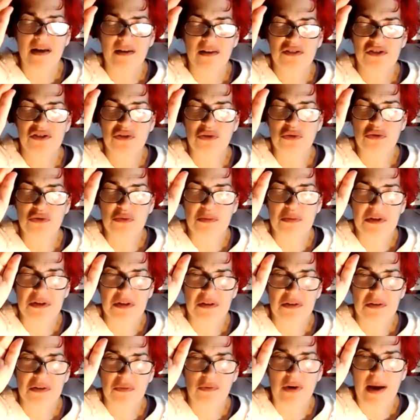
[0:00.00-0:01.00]
excuse me.
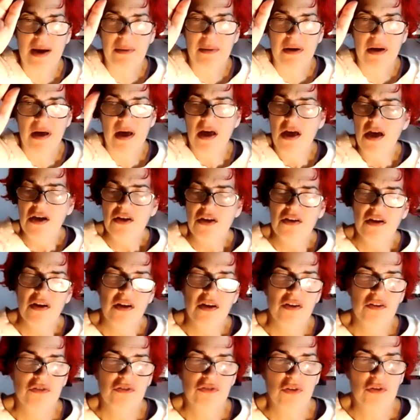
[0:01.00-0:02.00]
Yes. Rabbi,
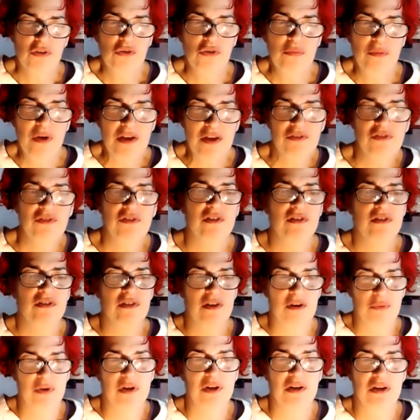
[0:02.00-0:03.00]
so you mentioned
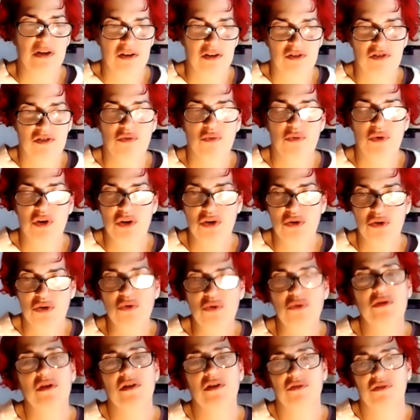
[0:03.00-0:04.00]
that we need to
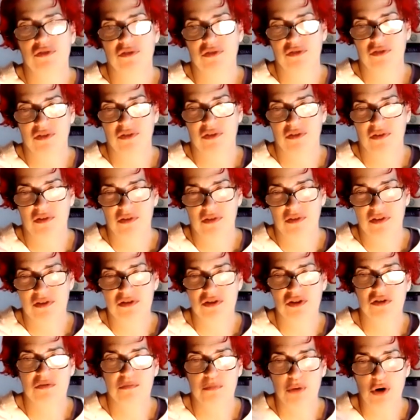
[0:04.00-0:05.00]
renew this
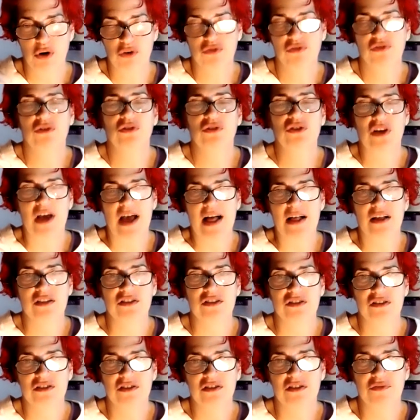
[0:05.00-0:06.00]
these personal
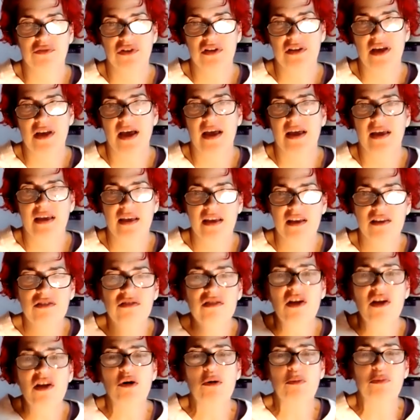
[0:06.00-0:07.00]
challenges every day. Is
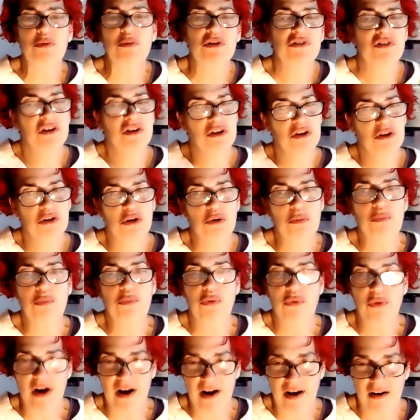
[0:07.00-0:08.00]
there a particular
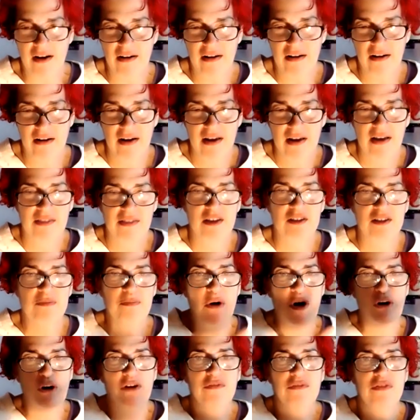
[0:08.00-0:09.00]
prayer that's
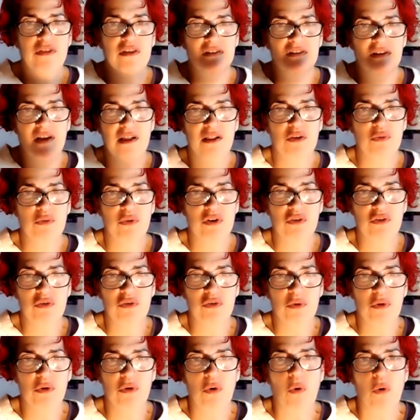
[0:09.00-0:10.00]
part of the daily
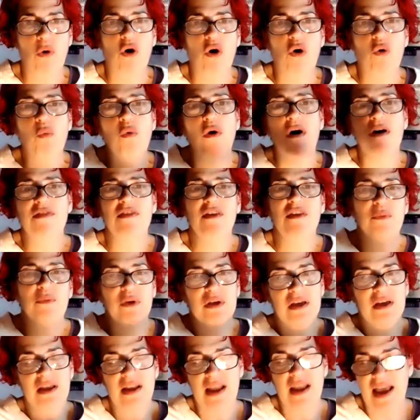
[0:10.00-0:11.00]
ritual or one that we
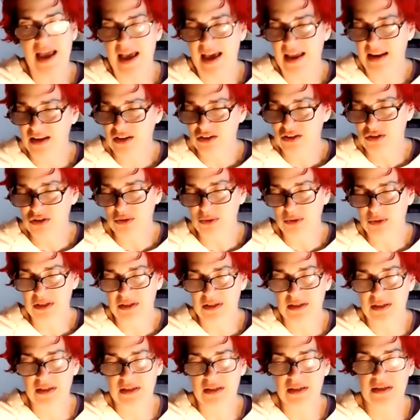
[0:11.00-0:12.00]
can add into
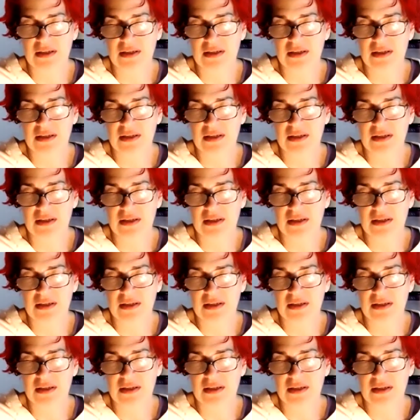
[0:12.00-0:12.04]
it?